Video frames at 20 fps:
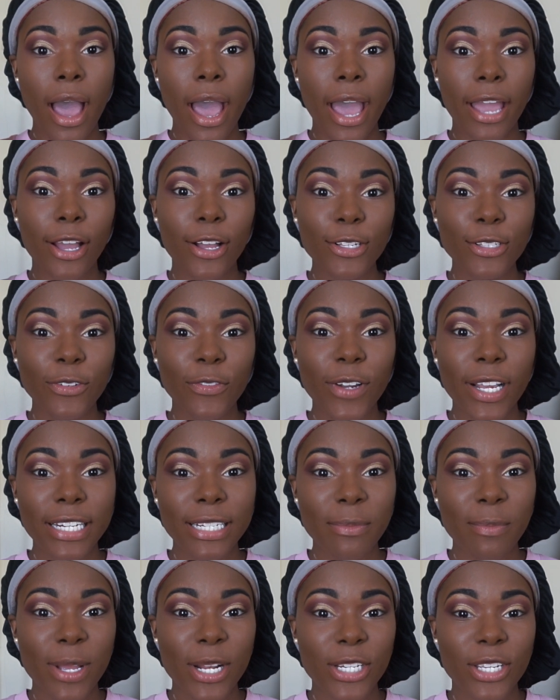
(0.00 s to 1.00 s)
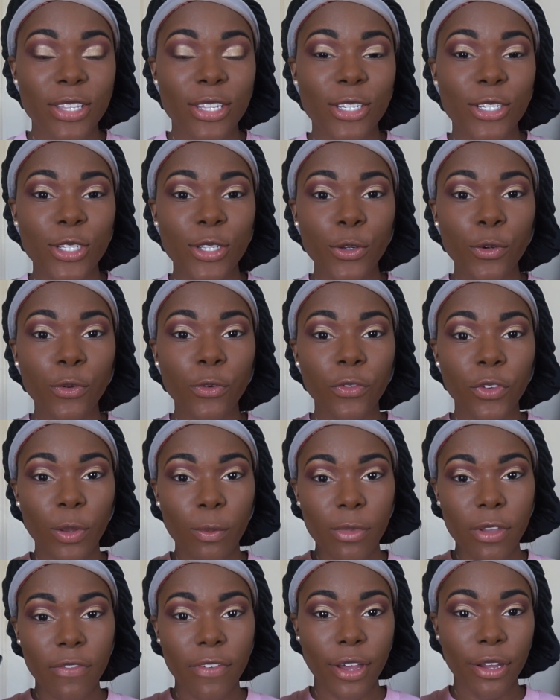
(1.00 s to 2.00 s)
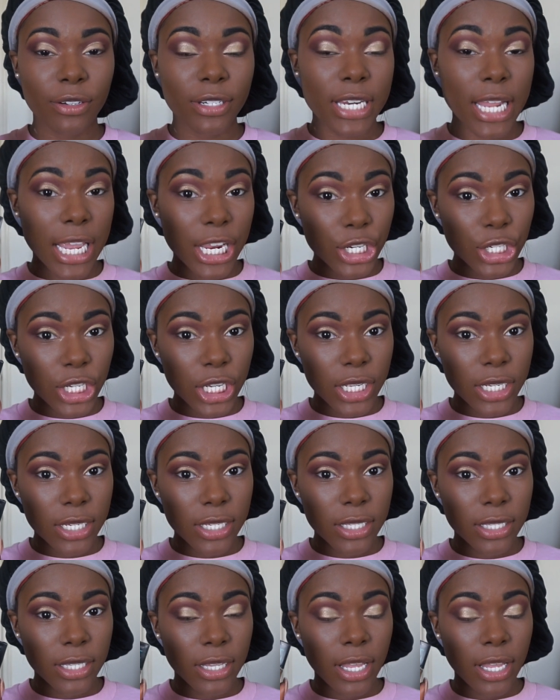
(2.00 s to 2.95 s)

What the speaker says: I also forgot to mention the two Fit Me foundations.